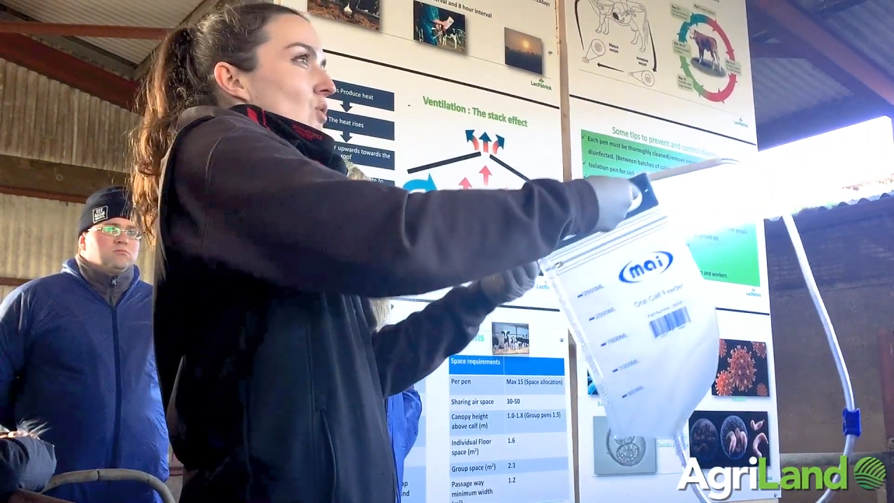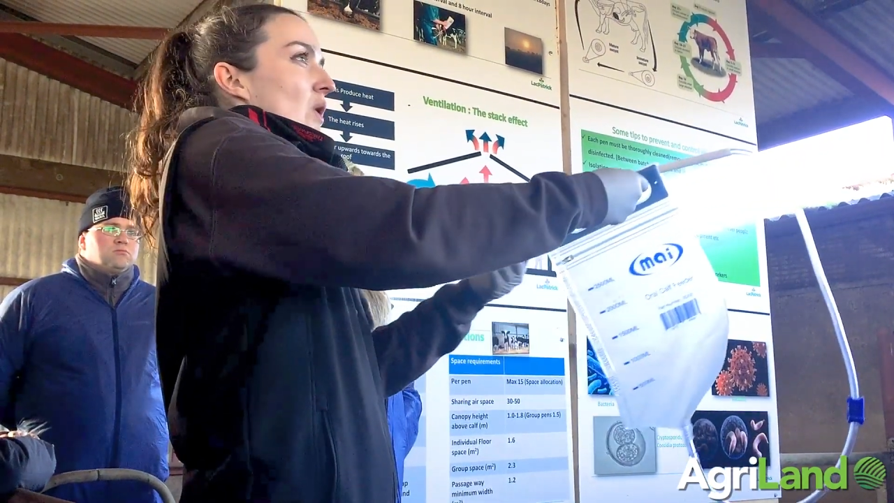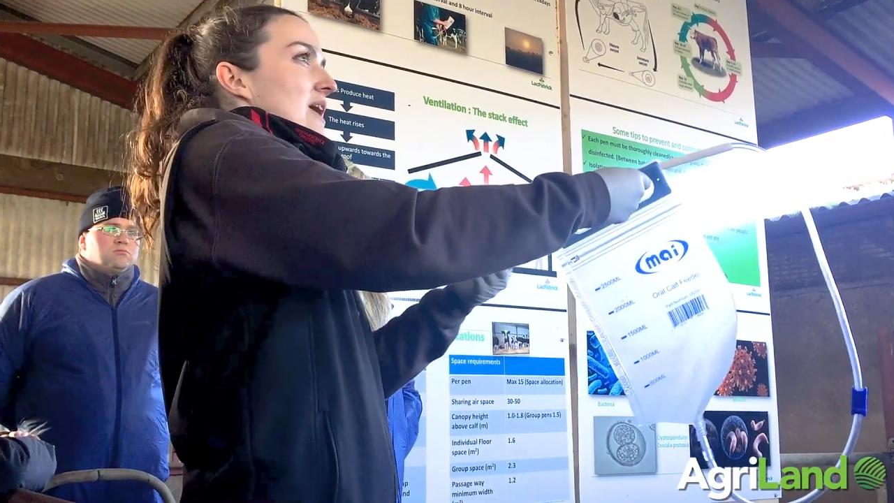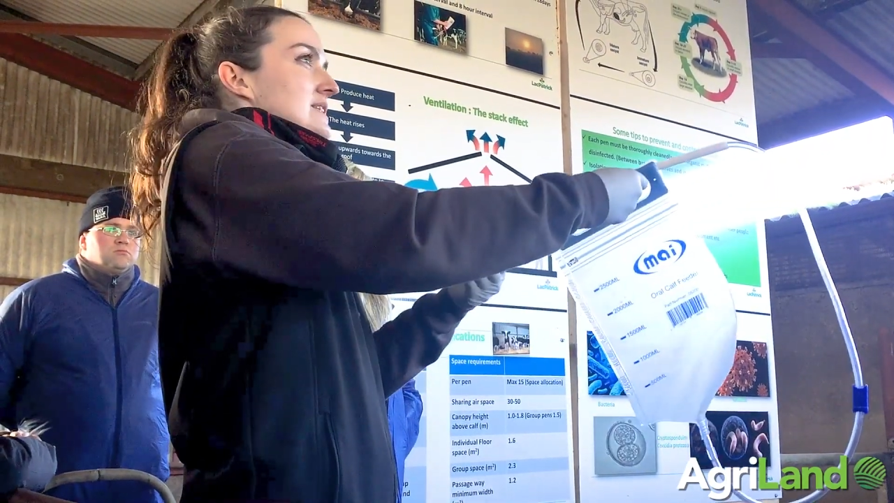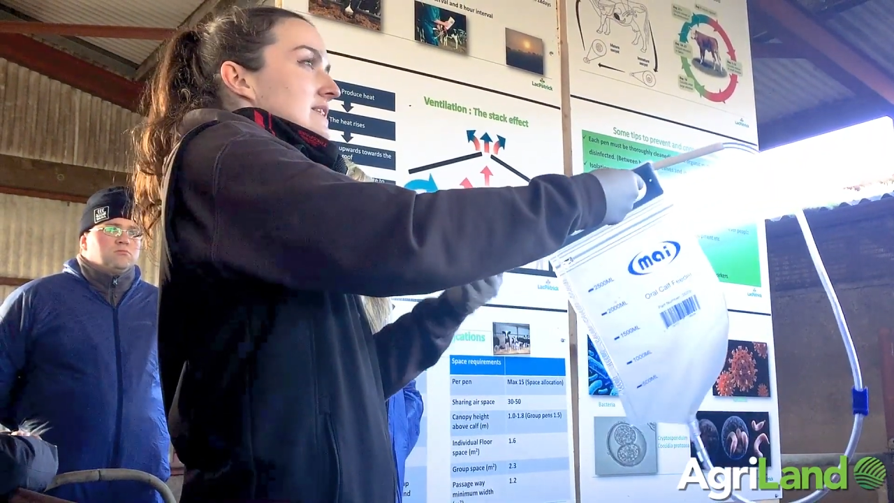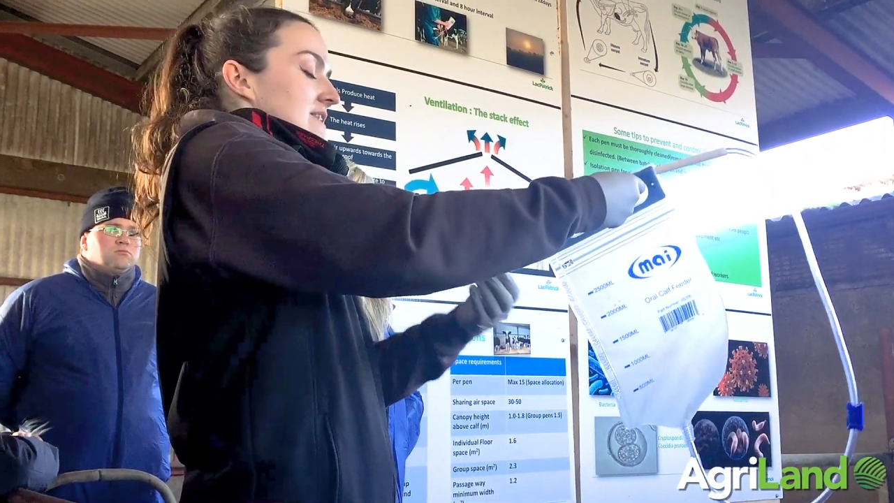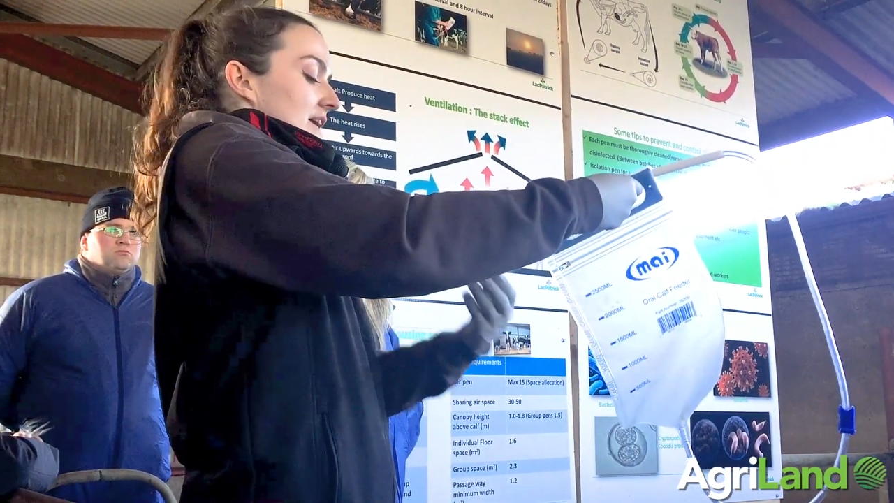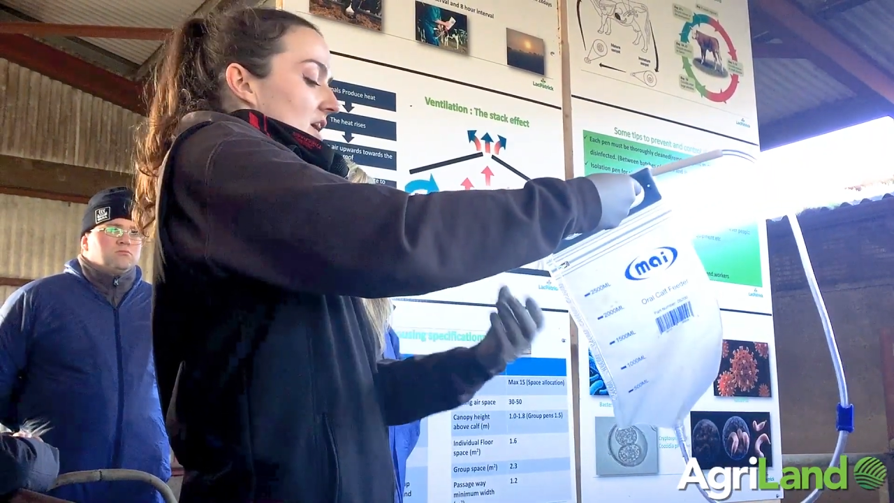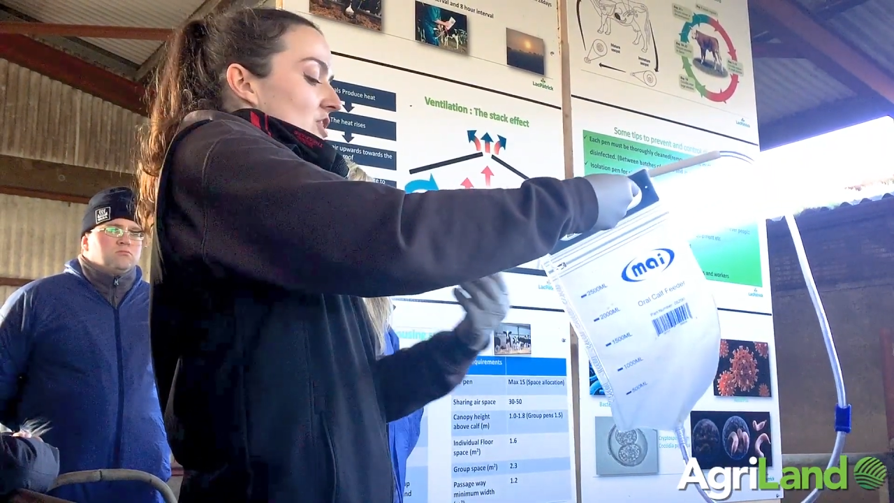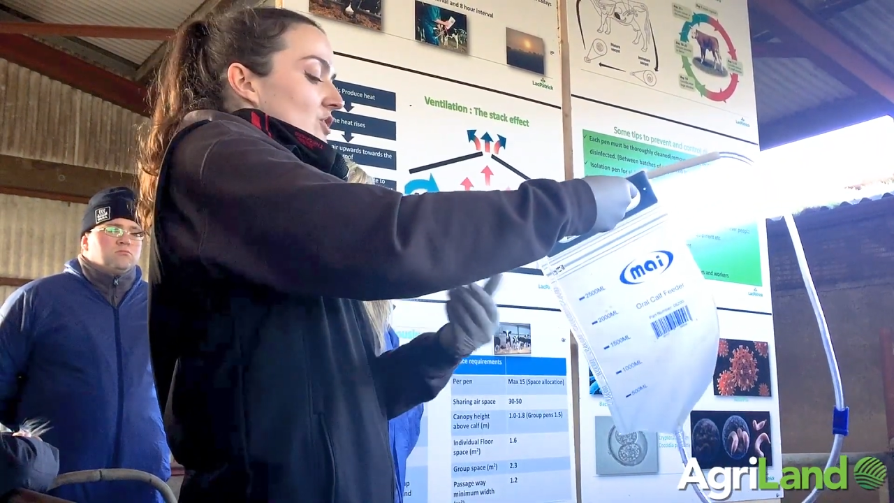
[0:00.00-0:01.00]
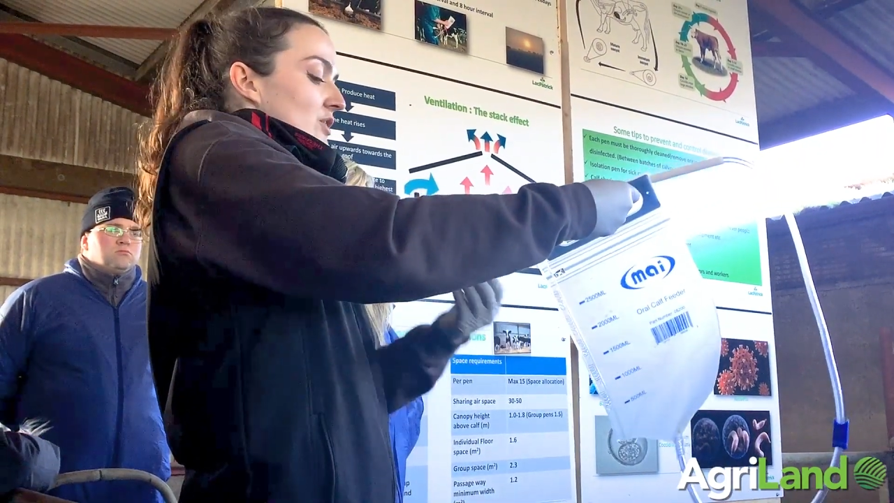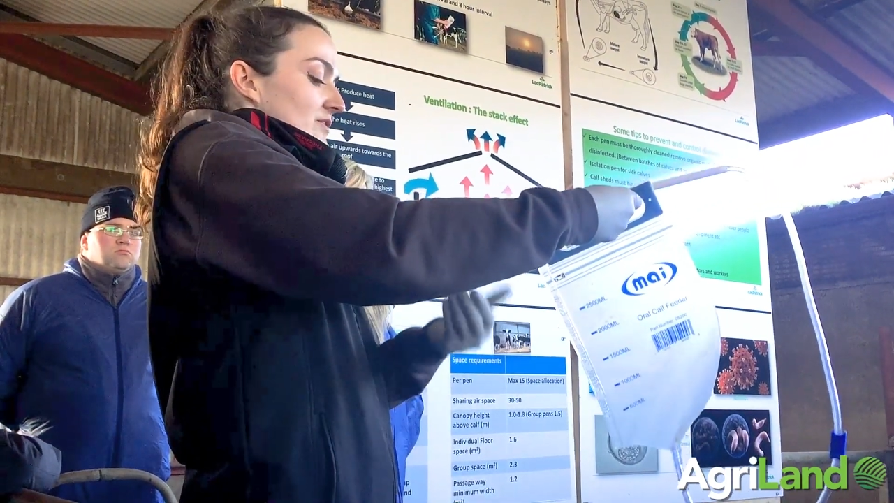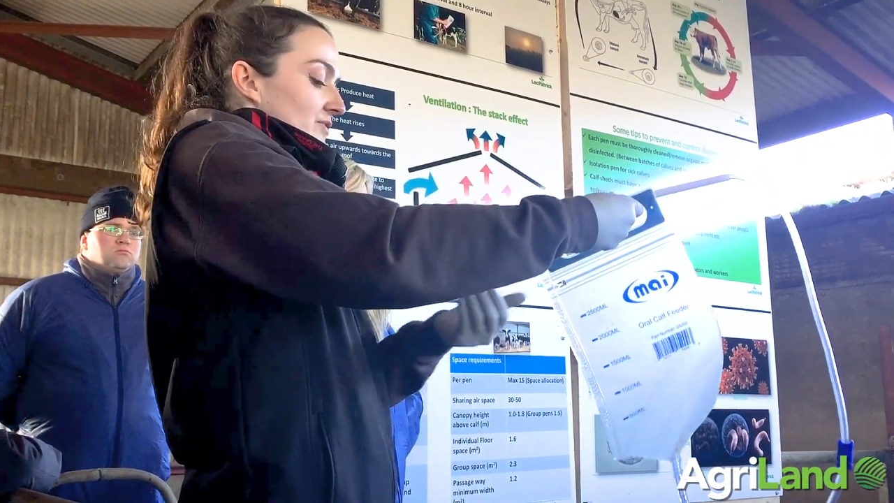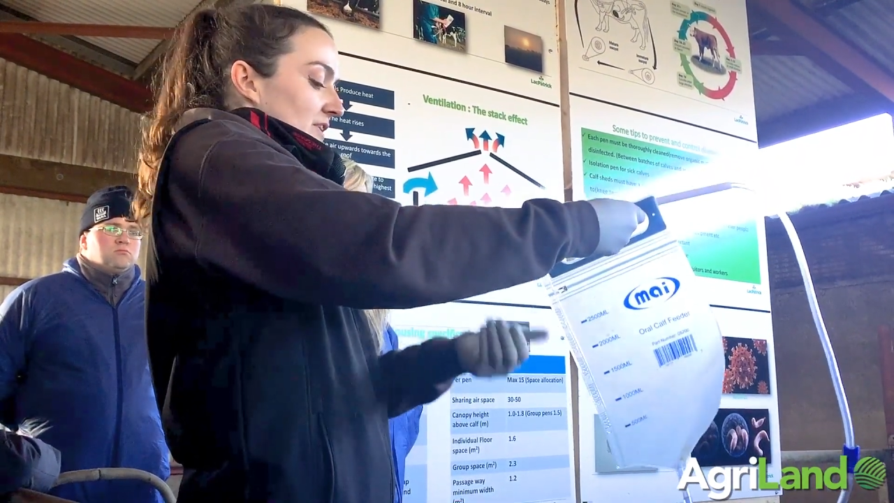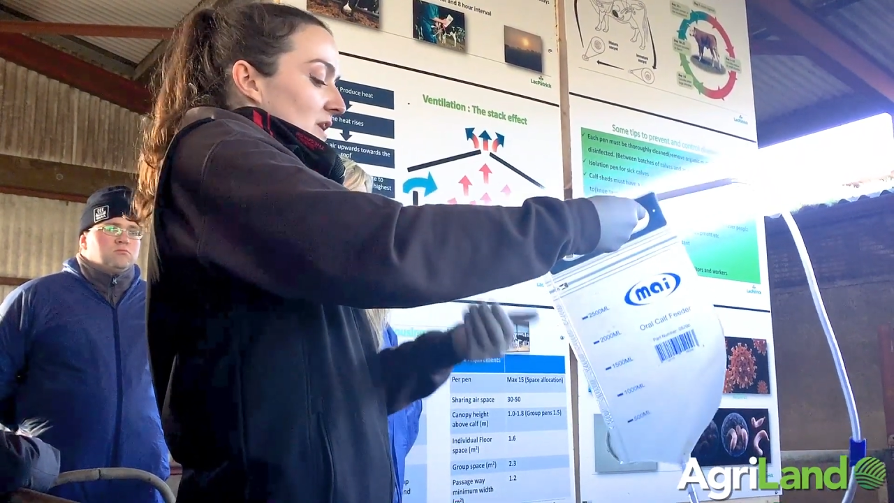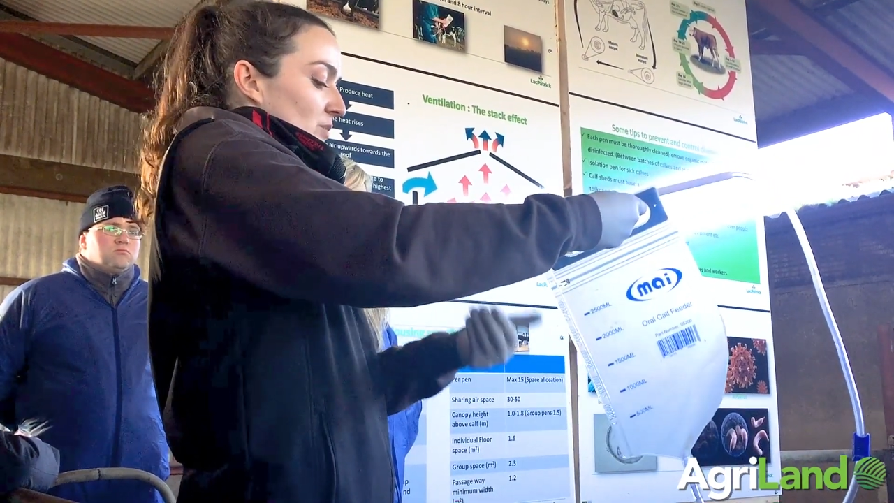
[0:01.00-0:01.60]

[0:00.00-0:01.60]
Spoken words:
as it's there, you can feel